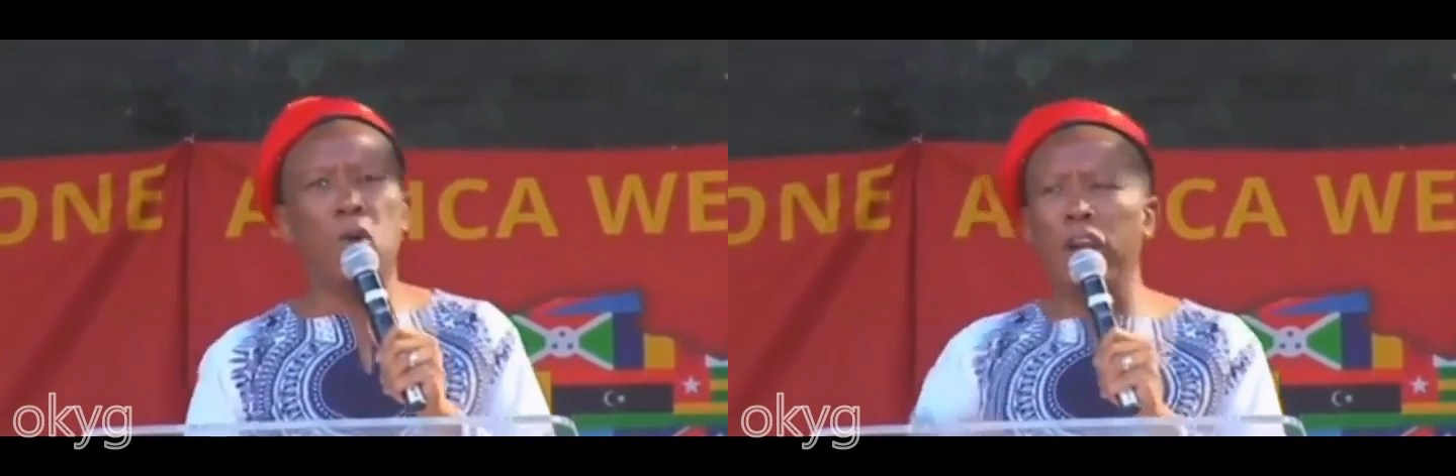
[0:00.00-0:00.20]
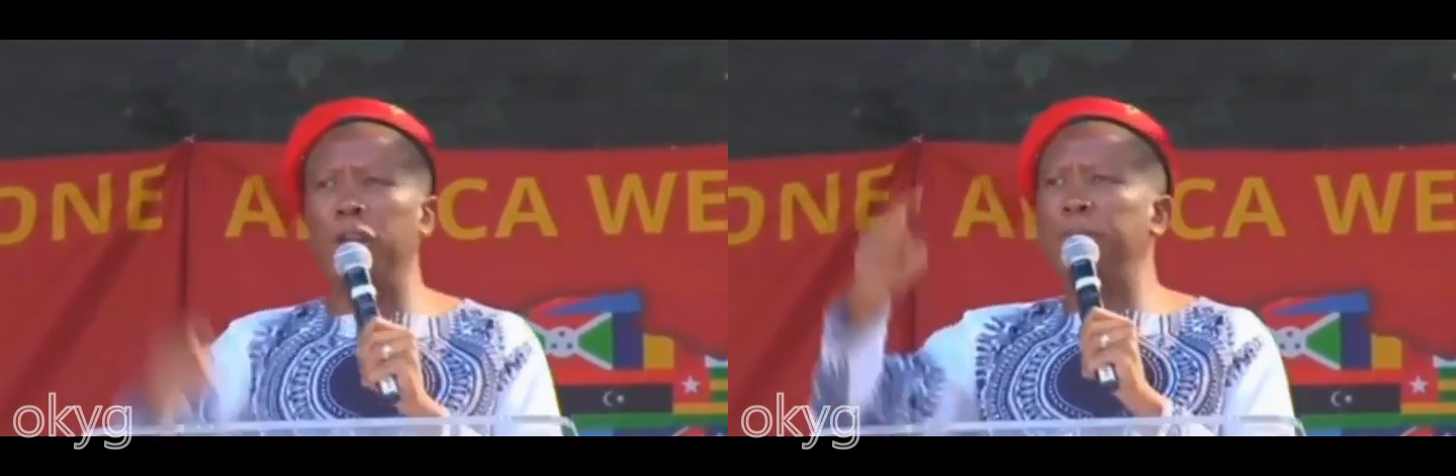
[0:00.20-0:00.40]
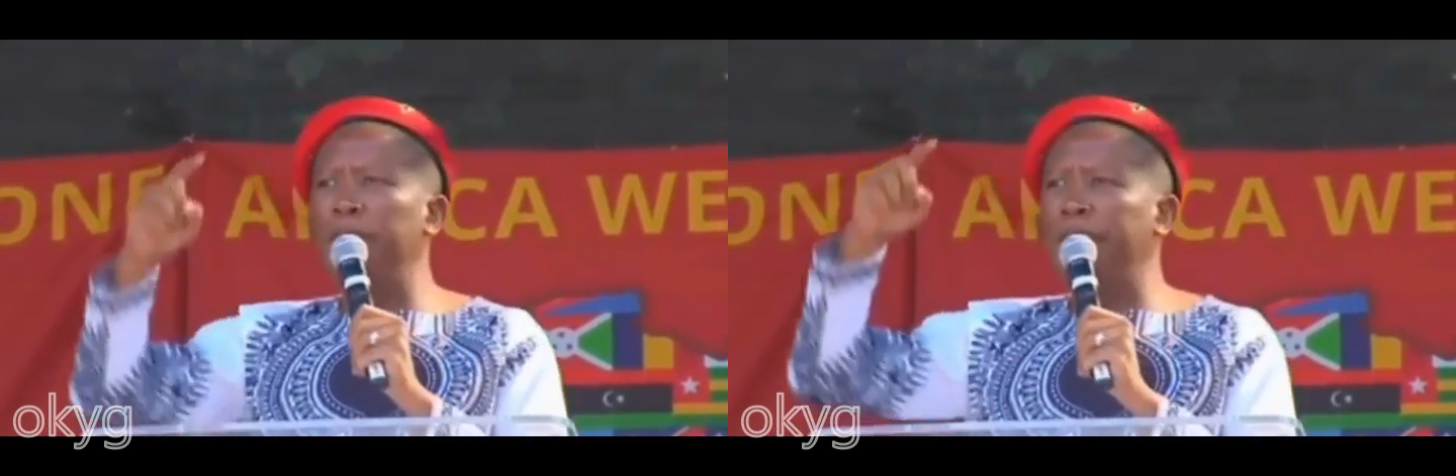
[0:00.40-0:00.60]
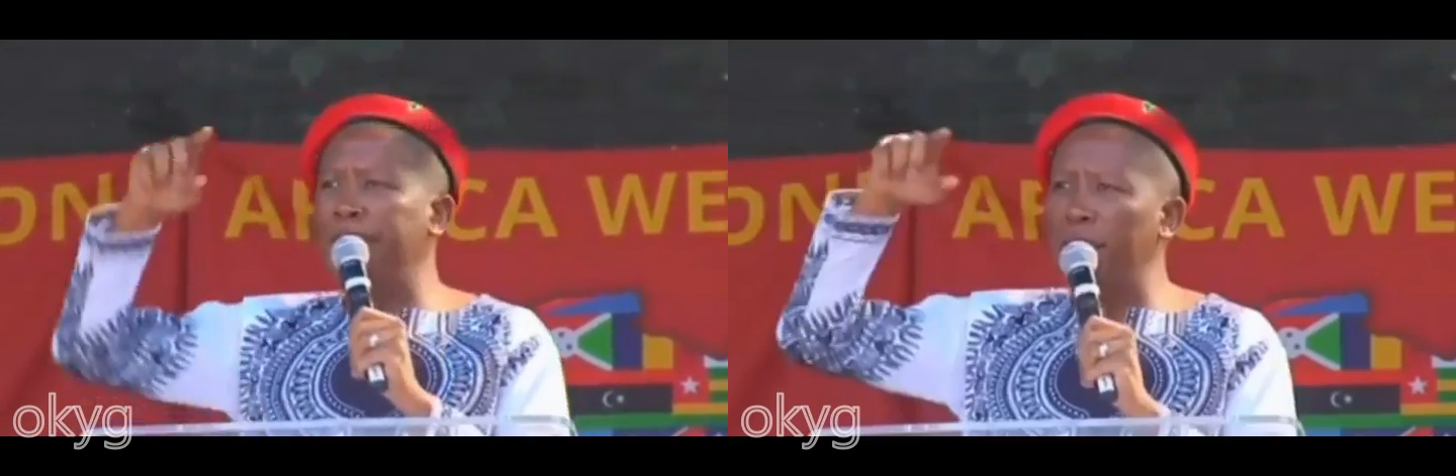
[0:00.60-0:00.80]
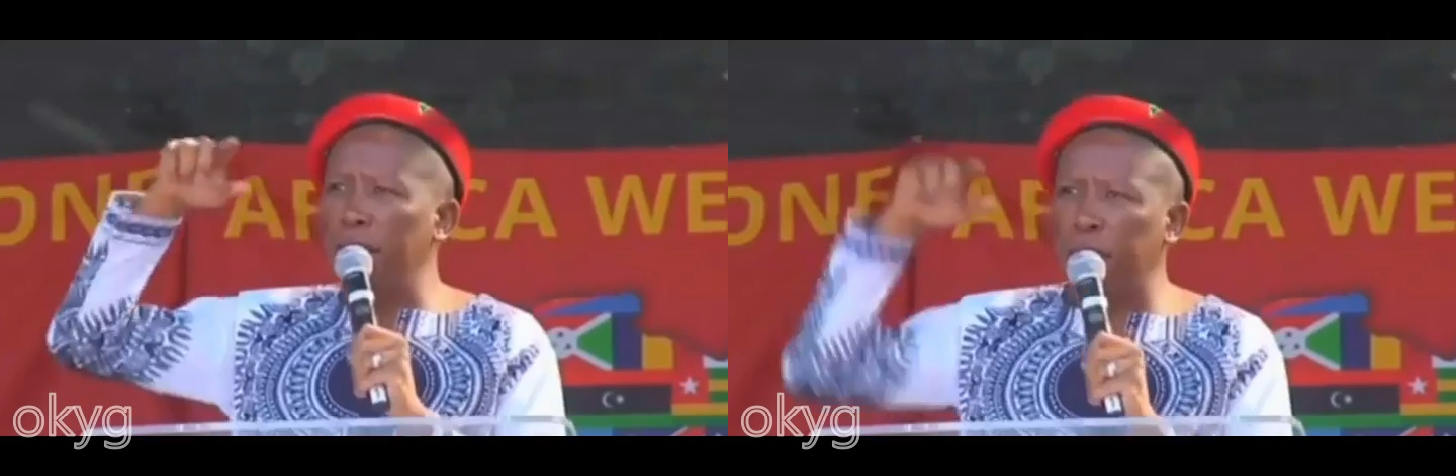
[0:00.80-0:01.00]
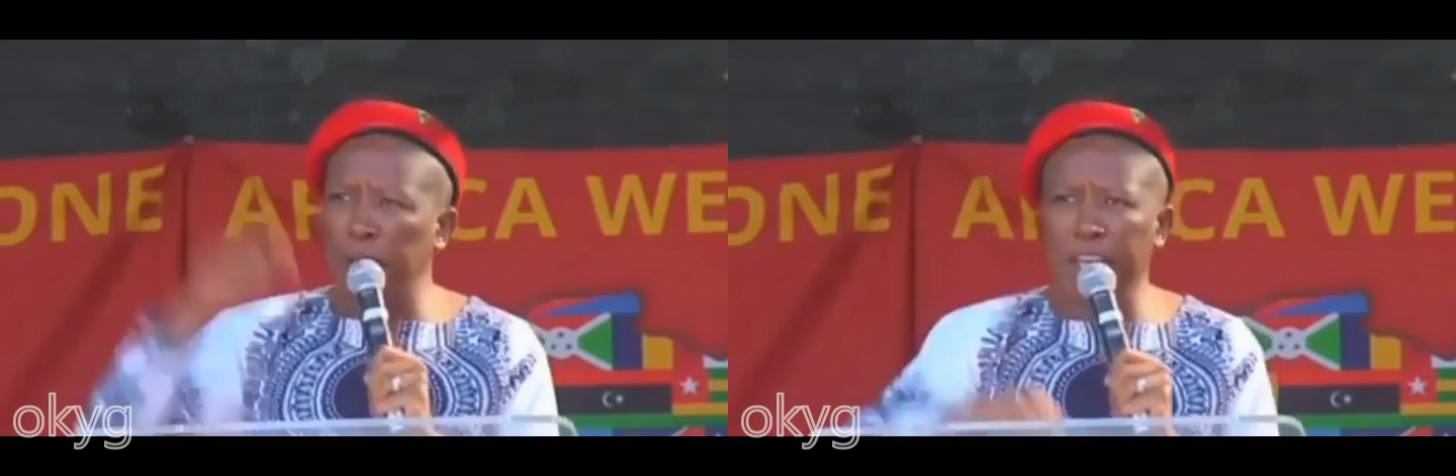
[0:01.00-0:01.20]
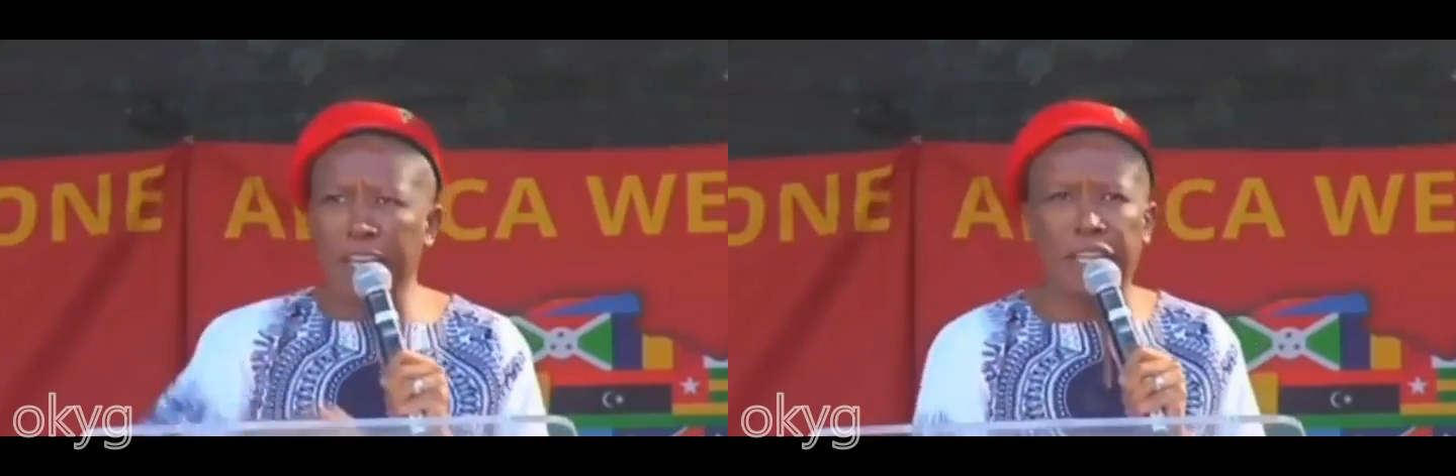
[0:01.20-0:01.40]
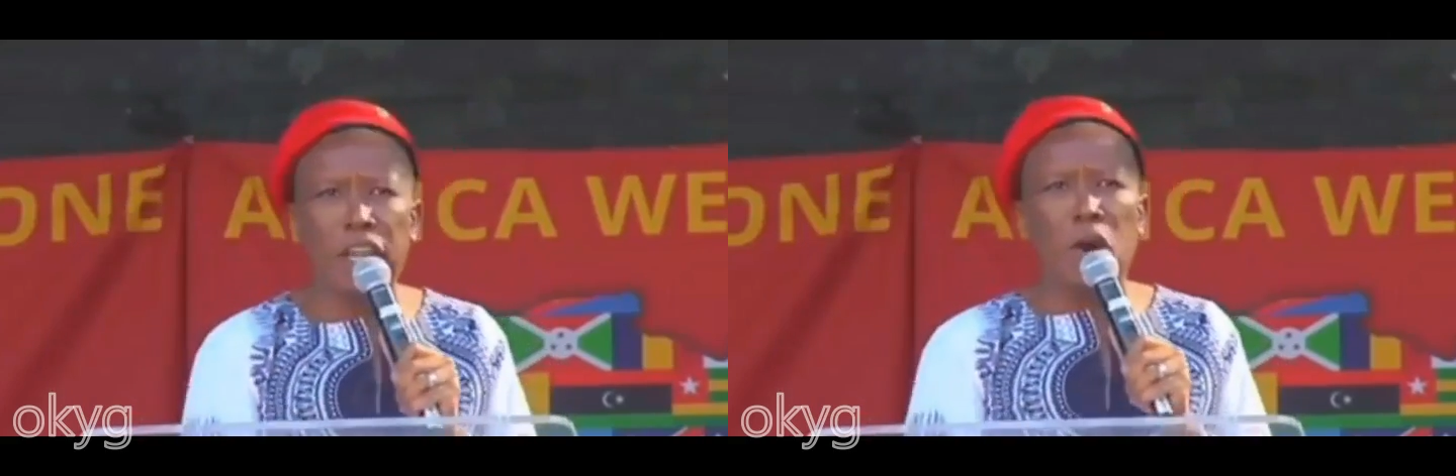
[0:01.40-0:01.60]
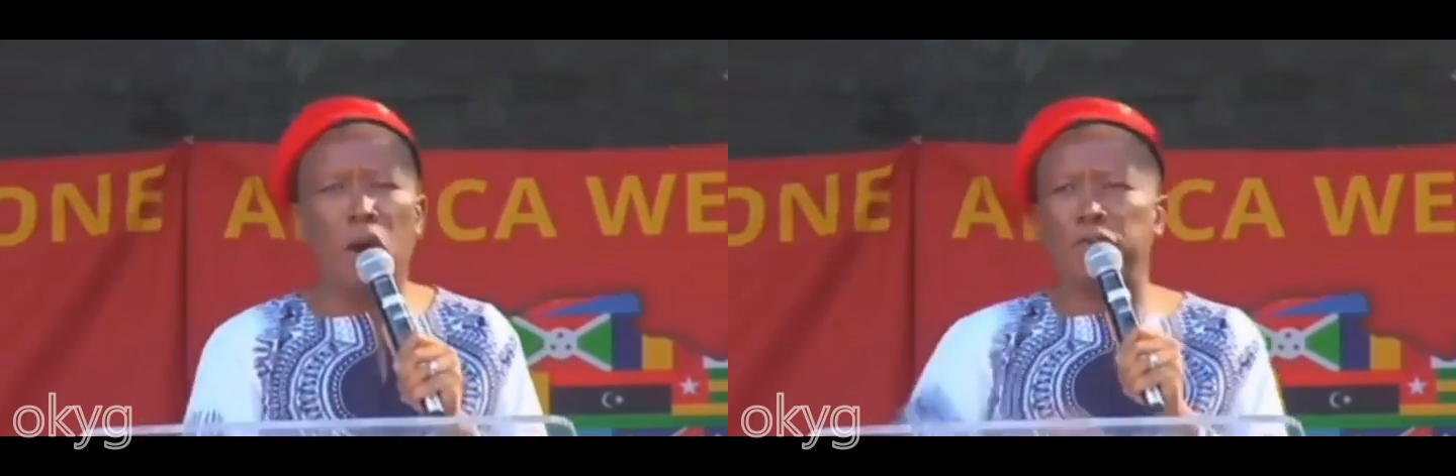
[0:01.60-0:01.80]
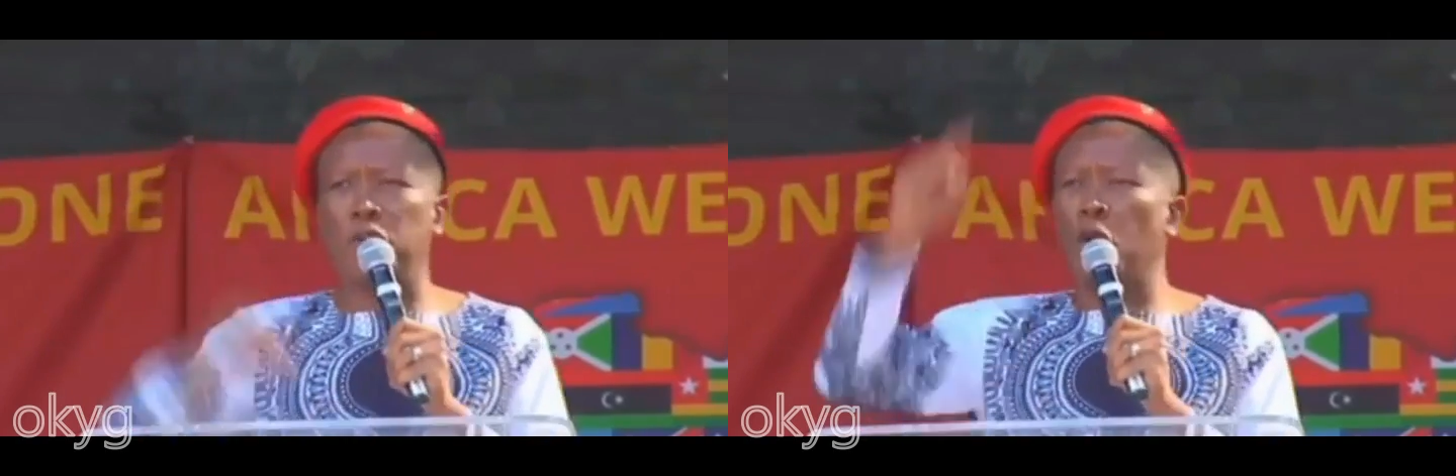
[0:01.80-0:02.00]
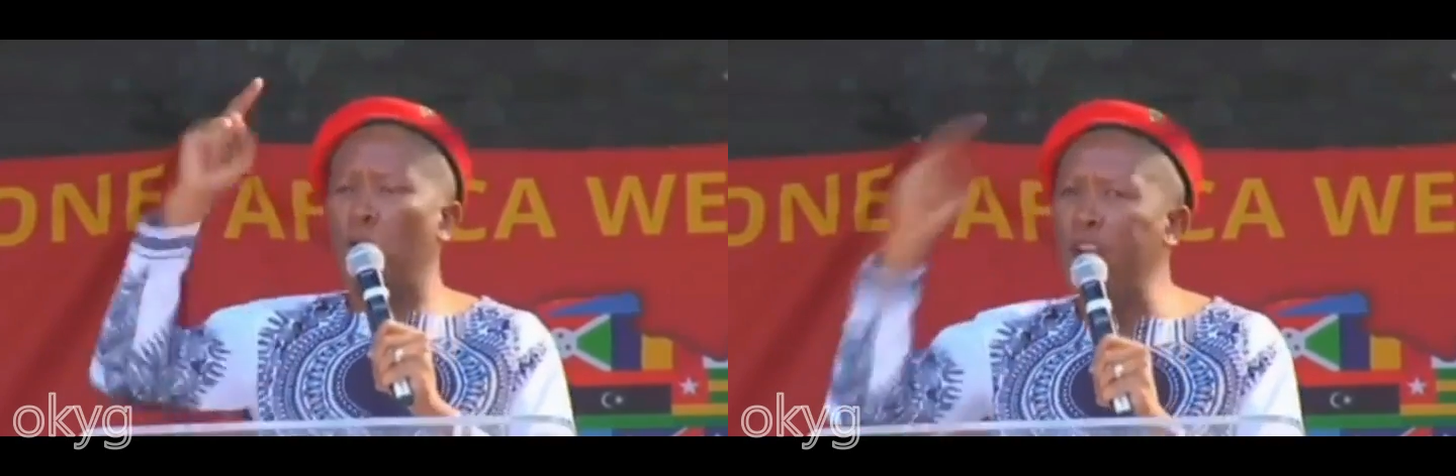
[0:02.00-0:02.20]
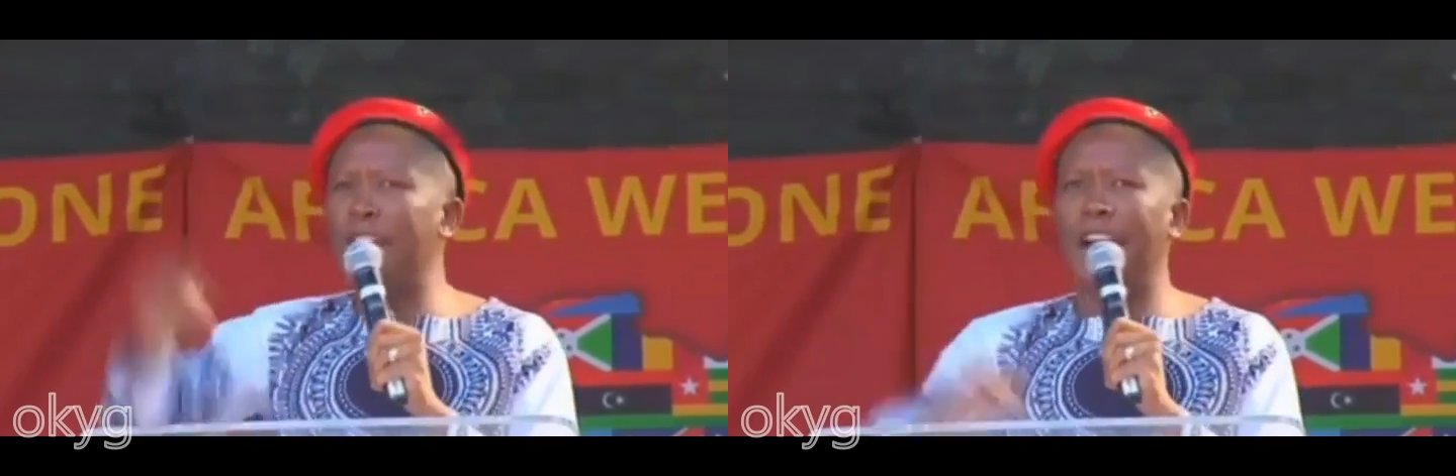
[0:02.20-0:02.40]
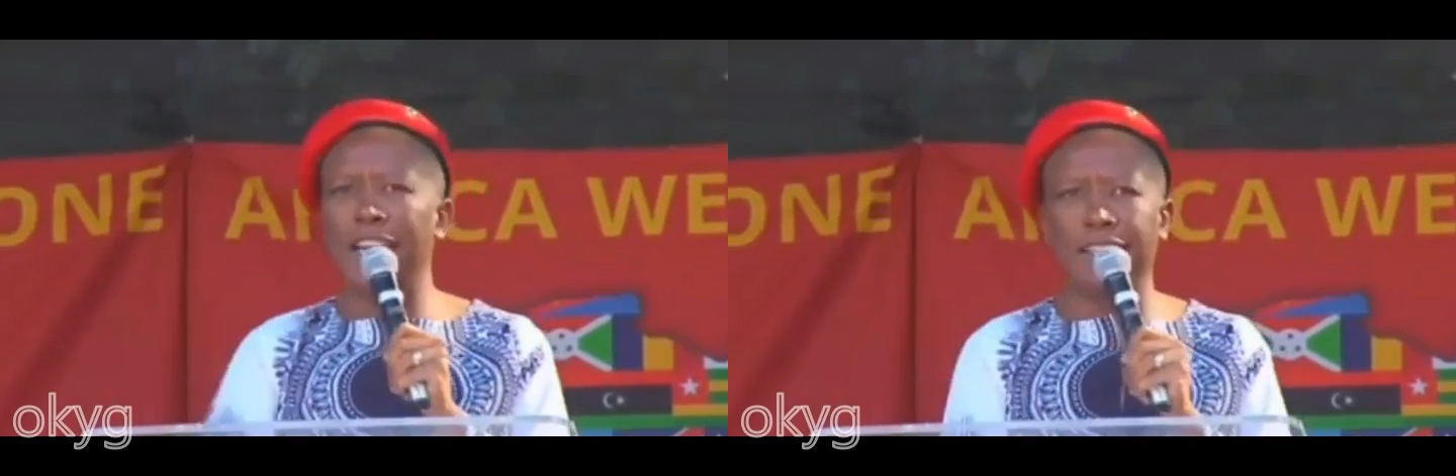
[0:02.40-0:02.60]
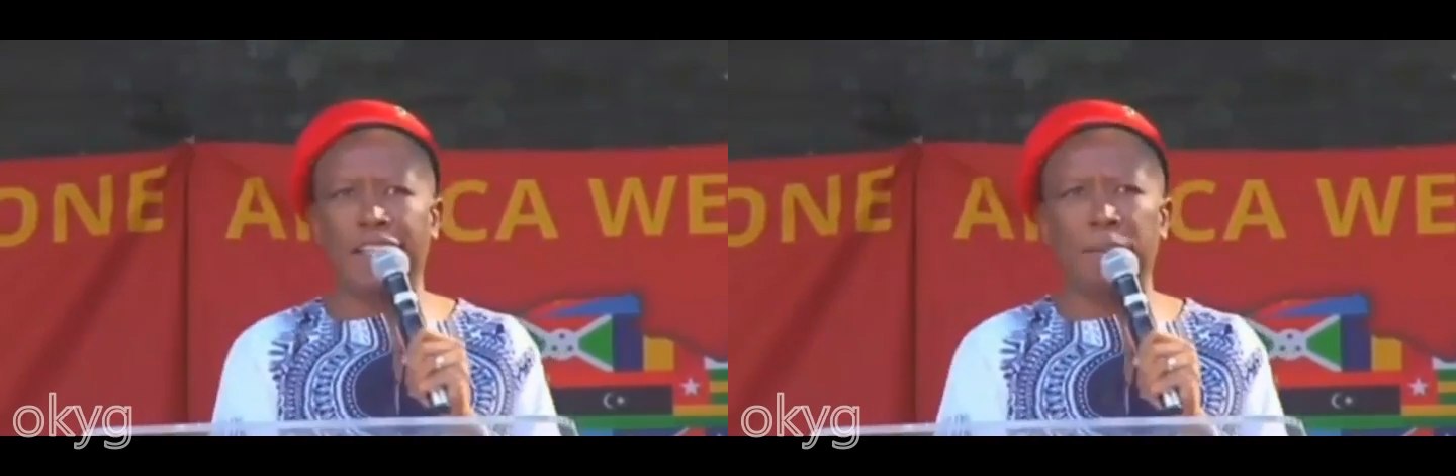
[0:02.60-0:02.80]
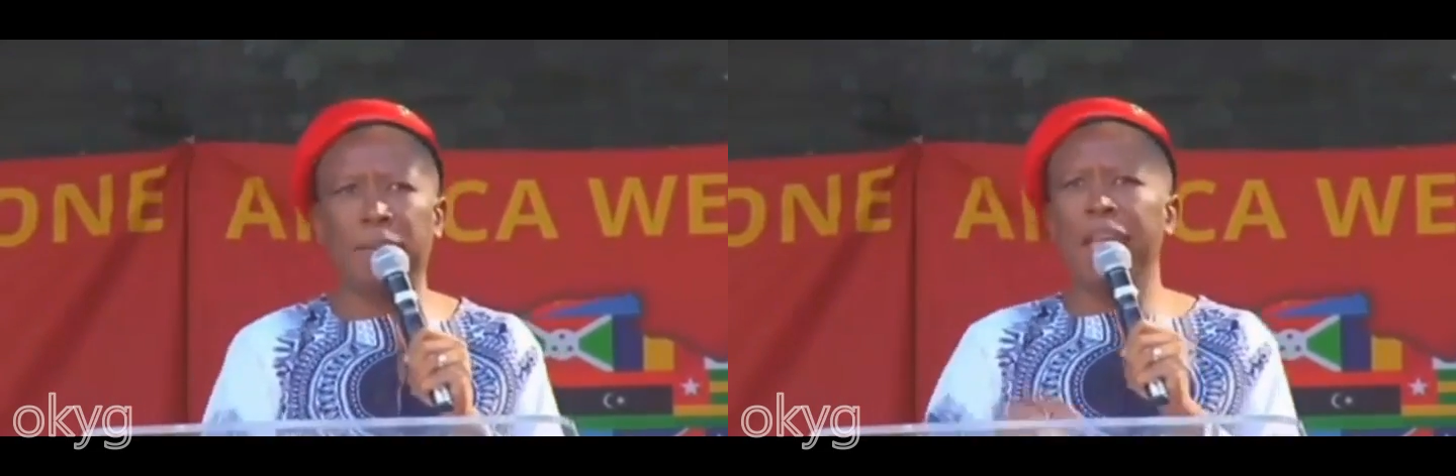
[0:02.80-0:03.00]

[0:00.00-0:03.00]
will be a defeat of colonialism